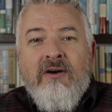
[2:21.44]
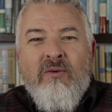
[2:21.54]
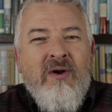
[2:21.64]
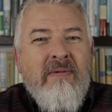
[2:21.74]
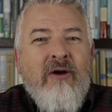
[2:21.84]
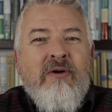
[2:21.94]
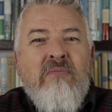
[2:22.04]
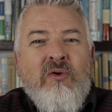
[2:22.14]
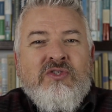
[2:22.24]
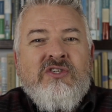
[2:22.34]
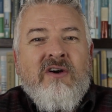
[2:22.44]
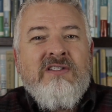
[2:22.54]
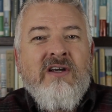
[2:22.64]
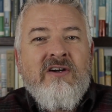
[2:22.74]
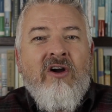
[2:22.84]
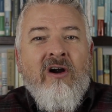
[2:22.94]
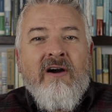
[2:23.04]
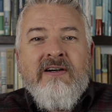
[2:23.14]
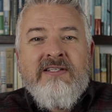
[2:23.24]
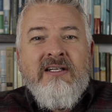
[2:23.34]
Or what about remote starts on
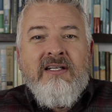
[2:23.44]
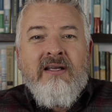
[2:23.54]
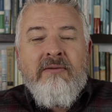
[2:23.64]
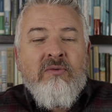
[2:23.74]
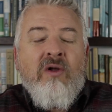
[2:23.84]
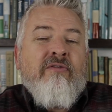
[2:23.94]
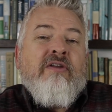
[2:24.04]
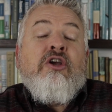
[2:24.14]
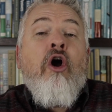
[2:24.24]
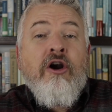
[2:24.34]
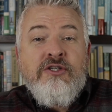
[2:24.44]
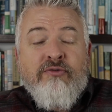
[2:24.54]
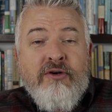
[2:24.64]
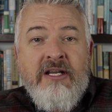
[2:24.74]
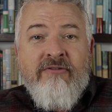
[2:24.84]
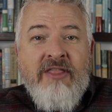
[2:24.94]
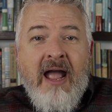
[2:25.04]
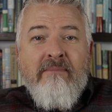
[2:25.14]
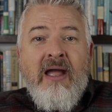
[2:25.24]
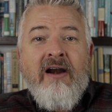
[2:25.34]
cars? I mean, well, cars for even
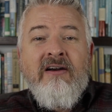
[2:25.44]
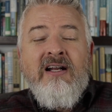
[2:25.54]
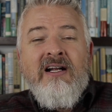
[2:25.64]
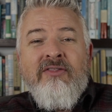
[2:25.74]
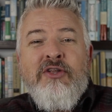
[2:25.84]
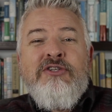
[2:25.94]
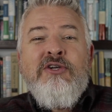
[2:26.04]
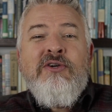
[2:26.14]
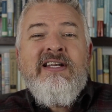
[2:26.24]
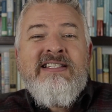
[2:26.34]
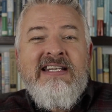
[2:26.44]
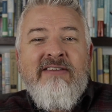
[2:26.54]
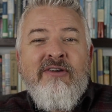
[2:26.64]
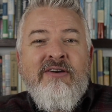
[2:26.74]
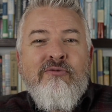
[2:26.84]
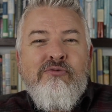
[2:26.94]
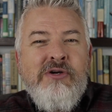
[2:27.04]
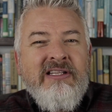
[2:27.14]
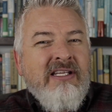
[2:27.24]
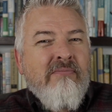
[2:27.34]
that matter, the dude isn't even
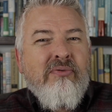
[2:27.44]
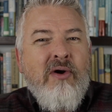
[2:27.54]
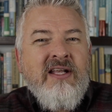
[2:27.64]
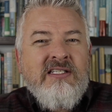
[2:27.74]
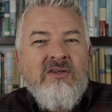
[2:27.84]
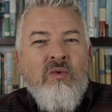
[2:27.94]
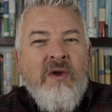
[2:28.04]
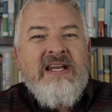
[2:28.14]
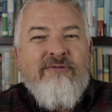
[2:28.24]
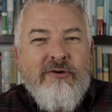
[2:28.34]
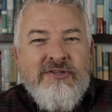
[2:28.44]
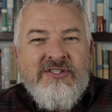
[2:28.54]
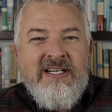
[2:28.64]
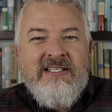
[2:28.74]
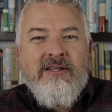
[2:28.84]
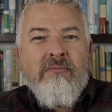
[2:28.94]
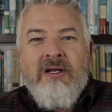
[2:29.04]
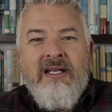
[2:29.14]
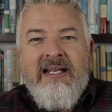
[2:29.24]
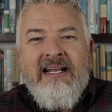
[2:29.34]
really impressed when he first sees them.
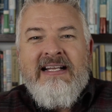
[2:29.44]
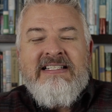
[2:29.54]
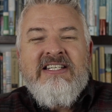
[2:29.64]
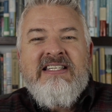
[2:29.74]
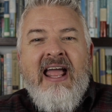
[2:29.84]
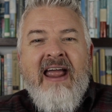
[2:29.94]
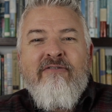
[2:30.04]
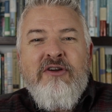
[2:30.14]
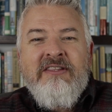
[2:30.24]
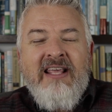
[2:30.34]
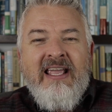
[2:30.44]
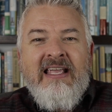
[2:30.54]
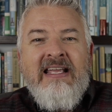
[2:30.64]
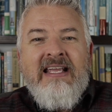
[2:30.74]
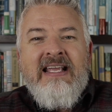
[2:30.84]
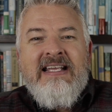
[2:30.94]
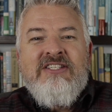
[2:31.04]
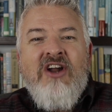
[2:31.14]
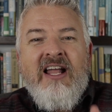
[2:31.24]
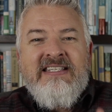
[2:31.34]
It just, everything
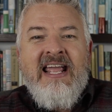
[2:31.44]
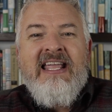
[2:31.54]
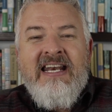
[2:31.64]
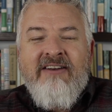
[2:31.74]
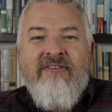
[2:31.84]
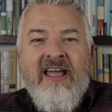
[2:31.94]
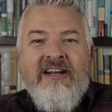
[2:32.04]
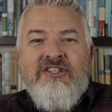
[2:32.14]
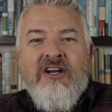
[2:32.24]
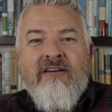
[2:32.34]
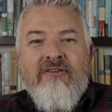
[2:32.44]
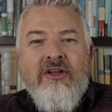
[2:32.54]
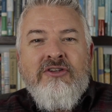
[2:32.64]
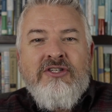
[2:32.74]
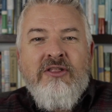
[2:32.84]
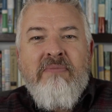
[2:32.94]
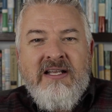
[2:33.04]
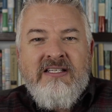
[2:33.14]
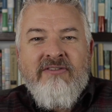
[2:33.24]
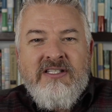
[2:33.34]
is not taken advantage of to the
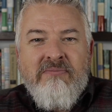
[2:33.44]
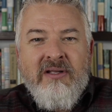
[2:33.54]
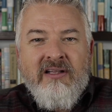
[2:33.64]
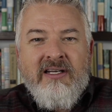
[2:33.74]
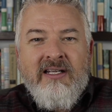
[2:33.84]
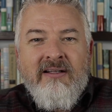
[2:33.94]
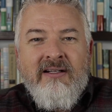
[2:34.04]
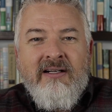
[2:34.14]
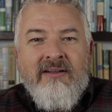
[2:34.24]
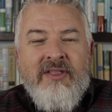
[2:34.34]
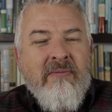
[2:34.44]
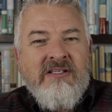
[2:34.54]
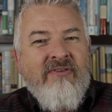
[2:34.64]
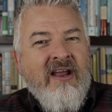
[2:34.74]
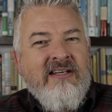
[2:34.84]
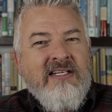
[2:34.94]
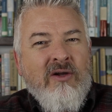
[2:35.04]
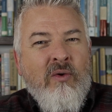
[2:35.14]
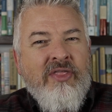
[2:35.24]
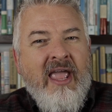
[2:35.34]
best of its ability. They must have had a
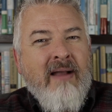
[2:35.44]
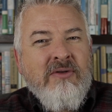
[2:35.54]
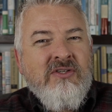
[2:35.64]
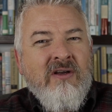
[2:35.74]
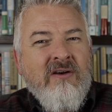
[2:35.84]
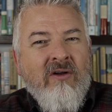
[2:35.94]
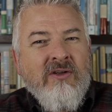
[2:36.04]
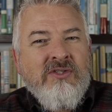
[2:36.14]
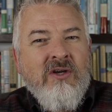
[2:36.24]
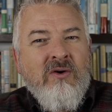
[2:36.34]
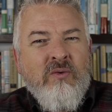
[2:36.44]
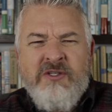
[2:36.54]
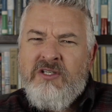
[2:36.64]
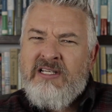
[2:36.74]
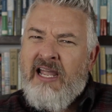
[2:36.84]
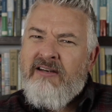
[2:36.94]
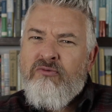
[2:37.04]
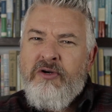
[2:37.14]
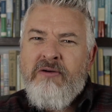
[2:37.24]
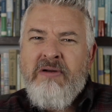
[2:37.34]
deal with Amazon also, which is kind
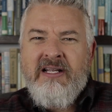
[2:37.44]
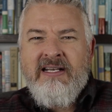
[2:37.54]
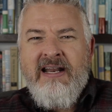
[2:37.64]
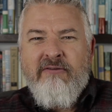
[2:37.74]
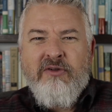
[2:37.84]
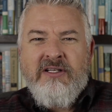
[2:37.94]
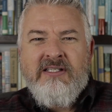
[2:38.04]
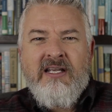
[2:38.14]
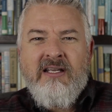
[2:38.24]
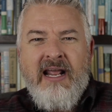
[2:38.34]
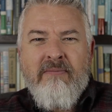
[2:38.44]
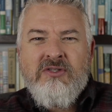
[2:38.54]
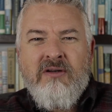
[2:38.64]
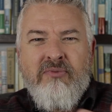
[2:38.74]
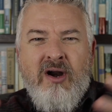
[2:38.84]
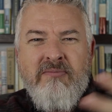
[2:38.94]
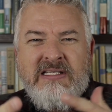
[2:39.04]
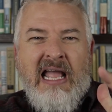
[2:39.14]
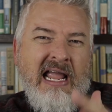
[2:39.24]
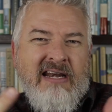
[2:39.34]
of weird being a Netflix thing and Amazon Prime
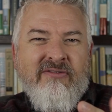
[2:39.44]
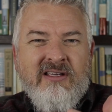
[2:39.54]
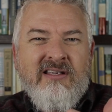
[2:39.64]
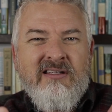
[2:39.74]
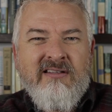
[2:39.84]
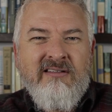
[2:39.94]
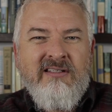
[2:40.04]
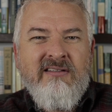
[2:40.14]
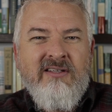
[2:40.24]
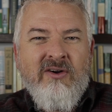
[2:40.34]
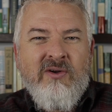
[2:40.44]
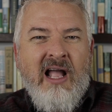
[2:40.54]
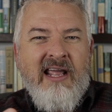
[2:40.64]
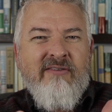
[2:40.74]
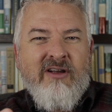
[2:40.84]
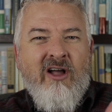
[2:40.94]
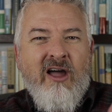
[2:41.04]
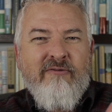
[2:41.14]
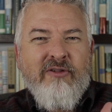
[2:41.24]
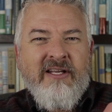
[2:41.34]
is kind of a you know, kind of a
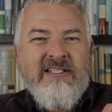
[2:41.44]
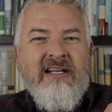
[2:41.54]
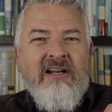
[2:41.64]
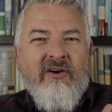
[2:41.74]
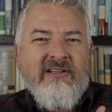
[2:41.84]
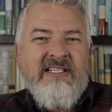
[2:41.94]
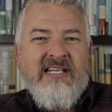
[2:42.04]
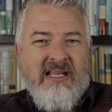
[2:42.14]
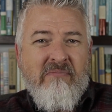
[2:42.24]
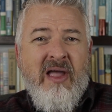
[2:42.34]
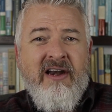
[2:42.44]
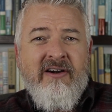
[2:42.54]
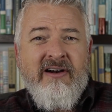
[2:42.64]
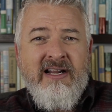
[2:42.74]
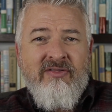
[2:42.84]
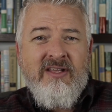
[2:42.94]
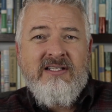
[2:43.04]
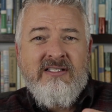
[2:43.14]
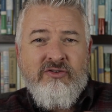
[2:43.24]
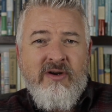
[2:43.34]
conflict or at least a competitor in
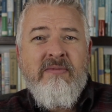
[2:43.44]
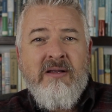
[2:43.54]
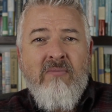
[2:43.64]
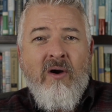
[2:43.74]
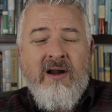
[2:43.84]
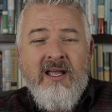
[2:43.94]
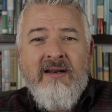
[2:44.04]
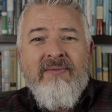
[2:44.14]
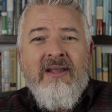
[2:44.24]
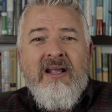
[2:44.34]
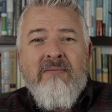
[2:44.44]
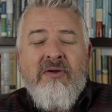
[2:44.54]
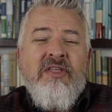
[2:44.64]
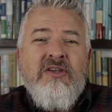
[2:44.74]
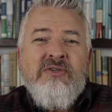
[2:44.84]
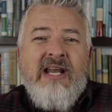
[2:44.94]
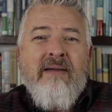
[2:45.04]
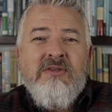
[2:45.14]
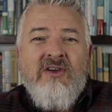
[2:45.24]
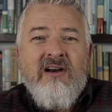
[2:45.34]
this streaming market, but they use
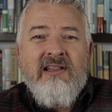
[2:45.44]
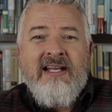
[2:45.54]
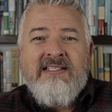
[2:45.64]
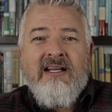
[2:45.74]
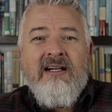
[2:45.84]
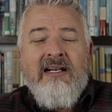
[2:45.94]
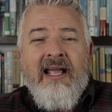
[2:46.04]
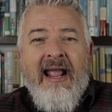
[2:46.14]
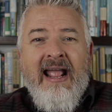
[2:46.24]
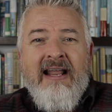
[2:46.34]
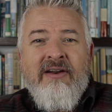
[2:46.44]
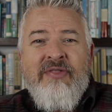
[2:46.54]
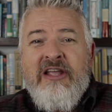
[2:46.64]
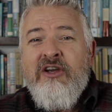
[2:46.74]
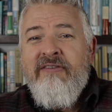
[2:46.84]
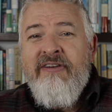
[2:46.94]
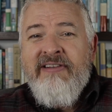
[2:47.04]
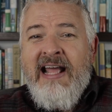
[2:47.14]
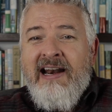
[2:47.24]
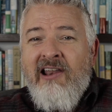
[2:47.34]
Amazon Alexa. And they could have
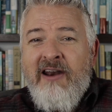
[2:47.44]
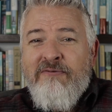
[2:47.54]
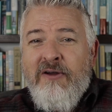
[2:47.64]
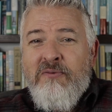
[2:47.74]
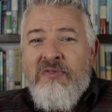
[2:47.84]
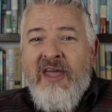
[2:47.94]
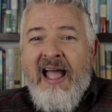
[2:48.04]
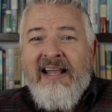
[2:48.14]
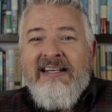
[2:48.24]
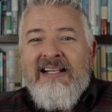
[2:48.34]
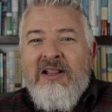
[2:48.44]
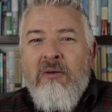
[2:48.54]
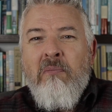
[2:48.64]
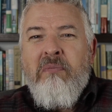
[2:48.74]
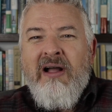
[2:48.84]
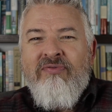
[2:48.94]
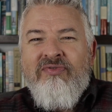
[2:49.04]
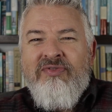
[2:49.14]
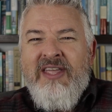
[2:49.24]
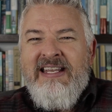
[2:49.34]
even had a lot of fun with that, but
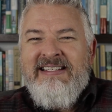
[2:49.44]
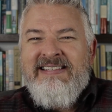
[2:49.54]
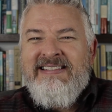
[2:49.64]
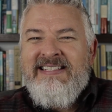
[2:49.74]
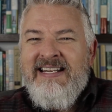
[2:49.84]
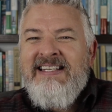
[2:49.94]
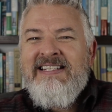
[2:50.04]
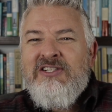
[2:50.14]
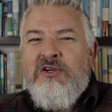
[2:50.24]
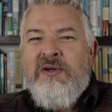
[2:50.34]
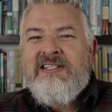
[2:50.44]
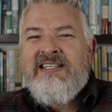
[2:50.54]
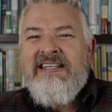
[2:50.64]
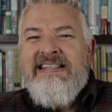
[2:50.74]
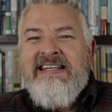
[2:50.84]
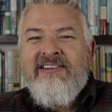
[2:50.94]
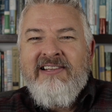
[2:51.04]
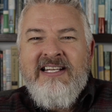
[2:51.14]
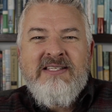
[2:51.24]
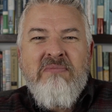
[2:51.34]
they didn't do it to
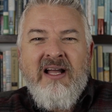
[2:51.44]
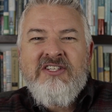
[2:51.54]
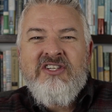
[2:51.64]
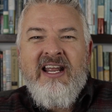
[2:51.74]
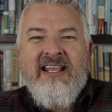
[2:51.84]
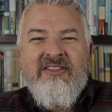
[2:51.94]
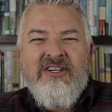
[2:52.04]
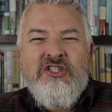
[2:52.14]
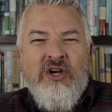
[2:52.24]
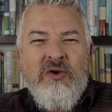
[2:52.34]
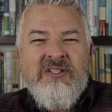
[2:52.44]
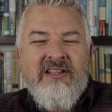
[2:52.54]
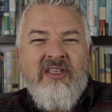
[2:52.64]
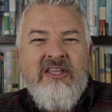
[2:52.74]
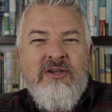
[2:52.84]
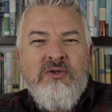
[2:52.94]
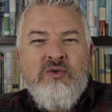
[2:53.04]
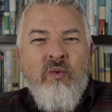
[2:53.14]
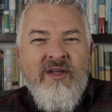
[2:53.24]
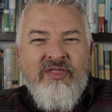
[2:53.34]
nearly as much. And the jokes that they
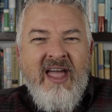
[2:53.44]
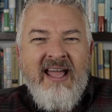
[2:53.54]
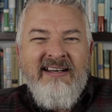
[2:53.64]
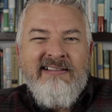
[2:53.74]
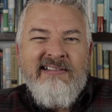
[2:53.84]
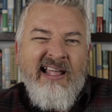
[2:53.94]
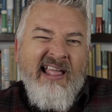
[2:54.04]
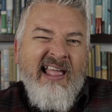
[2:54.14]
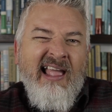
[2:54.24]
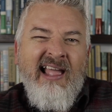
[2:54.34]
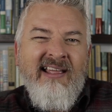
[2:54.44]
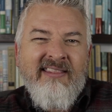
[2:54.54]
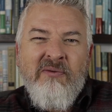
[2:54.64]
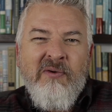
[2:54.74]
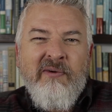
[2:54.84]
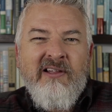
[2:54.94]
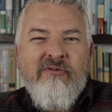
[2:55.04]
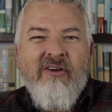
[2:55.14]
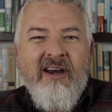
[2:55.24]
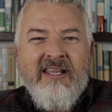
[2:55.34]
used with that, eh, they weren't really
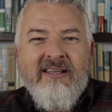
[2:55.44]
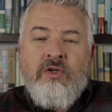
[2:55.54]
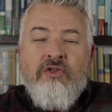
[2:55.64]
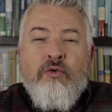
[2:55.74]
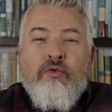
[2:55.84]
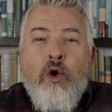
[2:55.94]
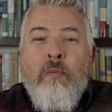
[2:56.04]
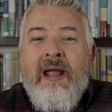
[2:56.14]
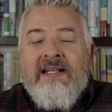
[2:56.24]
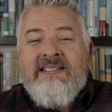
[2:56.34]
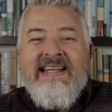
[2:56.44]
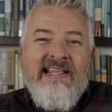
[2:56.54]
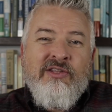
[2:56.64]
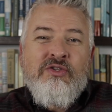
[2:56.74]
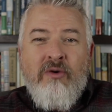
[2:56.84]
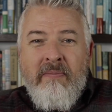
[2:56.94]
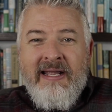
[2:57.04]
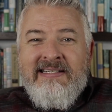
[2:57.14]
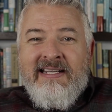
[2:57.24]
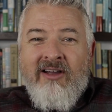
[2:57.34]
funny. And the romance in this
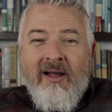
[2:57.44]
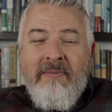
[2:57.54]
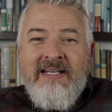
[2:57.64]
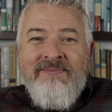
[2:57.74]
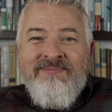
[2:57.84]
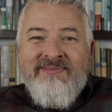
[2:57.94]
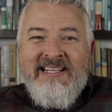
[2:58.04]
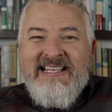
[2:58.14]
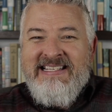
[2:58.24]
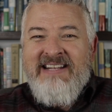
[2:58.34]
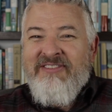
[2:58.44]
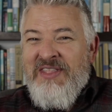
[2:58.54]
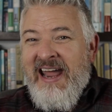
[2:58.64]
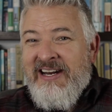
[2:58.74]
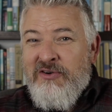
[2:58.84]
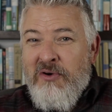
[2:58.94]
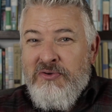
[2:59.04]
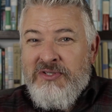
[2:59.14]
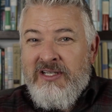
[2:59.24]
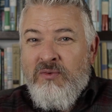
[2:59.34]
romantic comedy, isn't even that
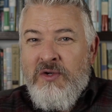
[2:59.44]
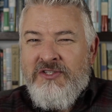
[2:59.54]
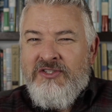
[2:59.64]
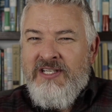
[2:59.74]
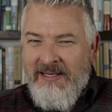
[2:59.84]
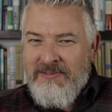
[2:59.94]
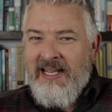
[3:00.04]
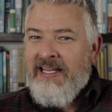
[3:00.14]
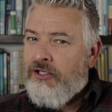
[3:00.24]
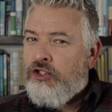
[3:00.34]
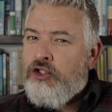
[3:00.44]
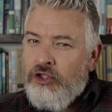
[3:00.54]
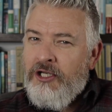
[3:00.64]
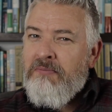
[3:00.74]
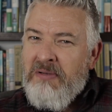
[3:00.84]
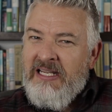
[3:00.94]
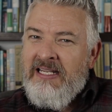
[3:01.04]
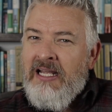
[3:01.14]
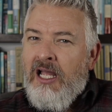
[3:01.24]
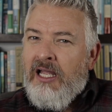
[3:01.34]
engrossing, which seems like it should be